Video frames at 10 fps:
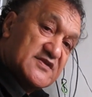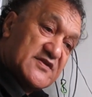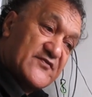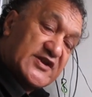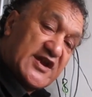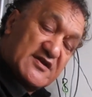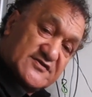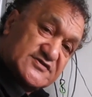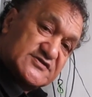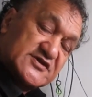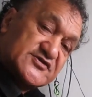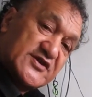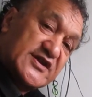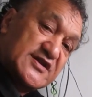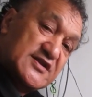The videos, the
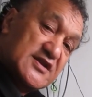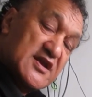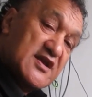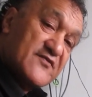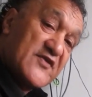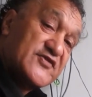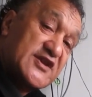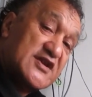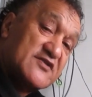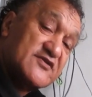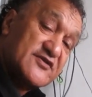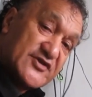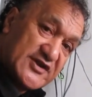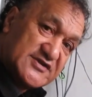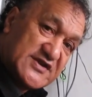
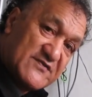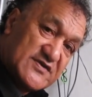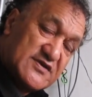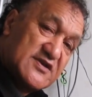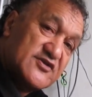1,537